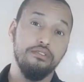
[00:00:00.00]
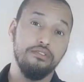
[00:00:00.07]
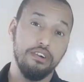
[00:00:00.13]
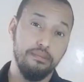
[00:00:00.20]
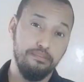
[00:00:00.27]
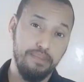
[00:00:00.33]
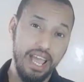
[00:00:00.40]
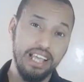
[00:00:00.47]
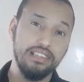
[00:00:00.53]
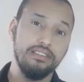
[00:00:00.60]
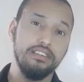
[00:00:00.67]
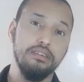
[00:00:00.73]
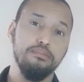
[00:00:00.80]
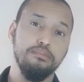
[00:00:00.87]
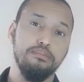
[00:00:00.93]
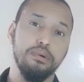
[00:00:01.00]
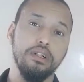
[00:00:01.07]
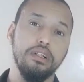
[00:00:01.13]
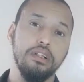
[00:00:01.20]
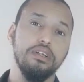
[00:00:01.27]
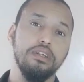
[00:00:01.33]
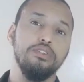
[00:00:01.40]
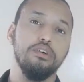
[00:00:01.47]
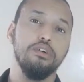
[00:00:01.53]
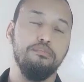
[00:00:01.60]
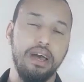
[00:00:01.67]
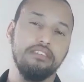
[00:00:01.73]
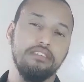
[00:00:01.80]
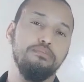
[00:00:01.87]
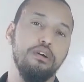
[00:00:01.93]
From past simple to
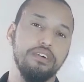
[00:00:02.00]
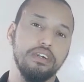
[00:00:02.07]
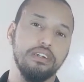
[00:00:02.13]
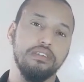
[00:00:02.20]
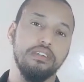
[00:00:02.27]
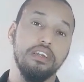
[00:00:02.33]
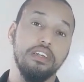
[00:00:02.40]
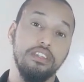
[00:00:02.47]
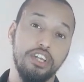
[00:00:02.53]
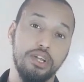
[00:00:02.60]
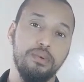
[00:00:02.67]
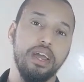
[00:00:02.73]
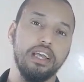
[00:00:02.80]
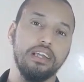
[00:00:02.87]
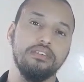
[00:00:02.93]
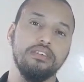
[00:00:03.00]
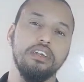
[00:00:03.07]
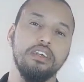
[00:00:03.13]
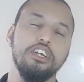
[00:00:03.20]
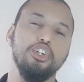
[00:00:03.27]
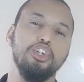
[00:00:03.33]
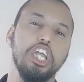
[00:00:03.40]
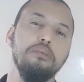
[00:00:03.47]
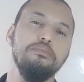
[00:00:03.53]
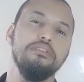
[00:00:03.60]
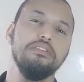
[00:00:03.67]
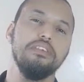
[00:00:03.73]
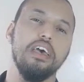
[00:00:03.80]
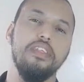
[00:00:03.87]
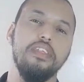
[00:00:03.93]
past perfect. Direct,
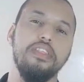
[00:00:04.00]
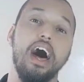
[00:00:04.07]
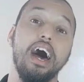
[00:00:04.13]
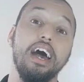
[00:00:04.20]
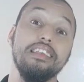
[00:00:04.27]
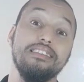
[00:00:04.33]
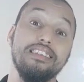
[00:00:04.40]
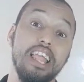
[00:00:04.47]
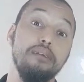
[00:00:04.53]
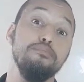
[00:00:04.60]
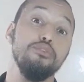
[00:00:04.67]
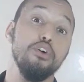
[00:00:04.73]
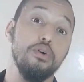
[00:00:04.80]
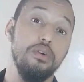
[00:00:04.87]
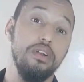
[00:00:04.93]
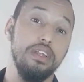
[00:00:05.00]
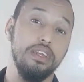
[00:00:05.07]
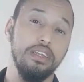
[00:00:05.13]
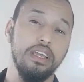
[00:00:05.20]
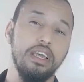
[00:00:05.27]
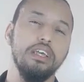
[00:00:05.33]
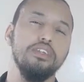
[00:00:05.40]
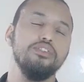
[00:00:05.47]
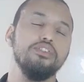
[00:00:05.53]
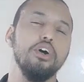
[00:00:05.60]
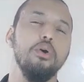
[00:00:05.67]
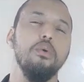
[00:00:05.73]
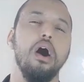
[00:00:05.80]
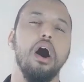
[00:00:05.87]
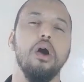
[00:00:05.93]
James said I slept early
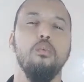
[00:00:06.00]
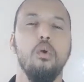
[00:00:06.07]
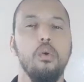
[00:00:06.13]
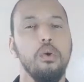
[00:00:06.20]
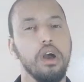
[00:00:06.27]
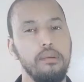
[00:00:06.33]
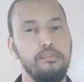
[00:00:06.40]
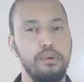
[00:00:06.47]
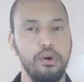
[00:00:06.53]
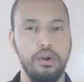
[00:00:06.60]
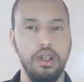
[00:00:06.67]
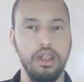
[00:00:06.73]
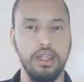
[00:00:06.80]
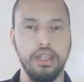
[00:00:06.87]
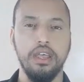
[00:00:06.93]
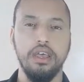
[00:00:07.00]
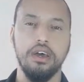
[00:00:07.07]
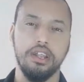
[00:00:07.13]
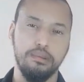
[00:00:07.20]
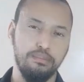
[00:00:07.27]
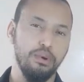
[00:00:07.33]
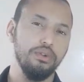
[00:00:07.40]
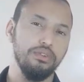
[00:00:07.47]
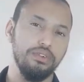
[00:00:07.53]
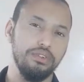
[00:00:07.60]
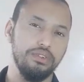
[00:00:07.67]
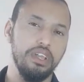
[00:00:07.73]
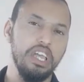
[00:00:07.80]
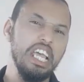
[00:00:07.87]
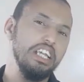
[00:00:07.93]
so I woke up early. Reported,
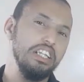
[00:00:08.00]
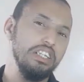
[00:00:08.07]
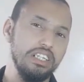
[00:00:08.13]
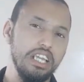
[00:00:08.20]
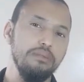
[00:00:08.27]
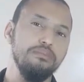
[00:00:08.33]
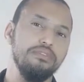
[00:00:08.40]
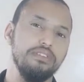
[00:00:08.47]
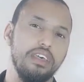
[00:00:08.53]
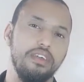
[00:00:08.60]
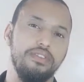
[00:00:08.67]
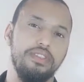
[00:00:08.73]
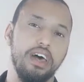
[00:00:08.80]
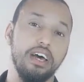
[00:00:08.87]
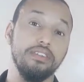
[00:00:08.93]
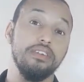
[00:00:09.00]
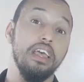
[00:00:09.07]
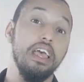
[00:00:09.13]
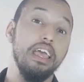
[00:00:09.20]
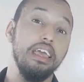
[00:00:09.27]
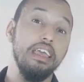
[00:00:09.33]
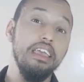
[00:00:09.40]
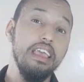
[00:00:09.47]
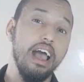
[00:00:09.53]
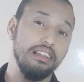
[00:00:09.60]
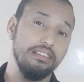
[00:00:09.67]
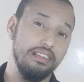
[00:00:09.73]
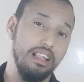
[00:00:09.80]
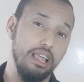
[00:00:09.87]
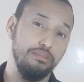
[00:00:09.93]
James said that he
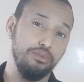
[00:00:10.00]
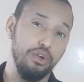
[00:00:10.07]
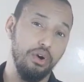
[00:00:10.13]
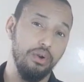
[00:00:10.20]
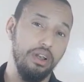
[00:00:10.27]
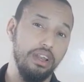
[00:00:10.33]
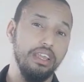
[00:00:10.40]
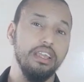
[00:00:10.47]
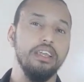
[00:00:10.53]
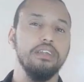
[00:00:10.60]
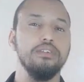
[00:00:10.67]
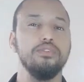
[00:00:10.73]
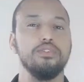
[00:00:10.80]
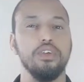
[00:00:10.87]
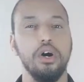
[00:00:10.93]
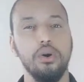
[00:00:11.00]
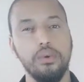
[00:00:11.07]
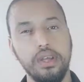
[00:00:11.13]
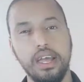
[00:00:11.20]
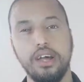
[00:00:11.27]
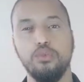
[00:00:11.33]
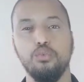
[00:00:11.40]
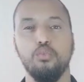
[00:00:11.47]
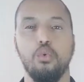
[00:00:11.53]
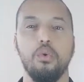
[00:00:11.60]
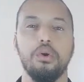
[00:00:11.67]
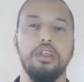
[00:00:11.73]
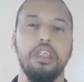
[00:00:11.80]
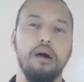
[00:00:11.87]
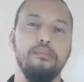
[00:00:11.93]
had slept early so he had
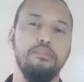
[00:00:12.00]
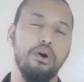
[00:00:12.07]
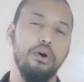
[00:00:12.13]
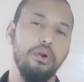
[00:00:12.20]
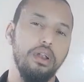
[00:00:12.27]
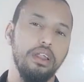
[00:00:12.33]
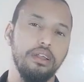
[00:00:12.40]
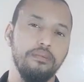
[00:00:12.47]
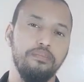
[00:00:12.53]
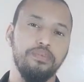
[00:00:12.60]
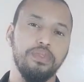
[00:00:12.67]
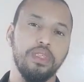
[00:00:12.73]
woken up early.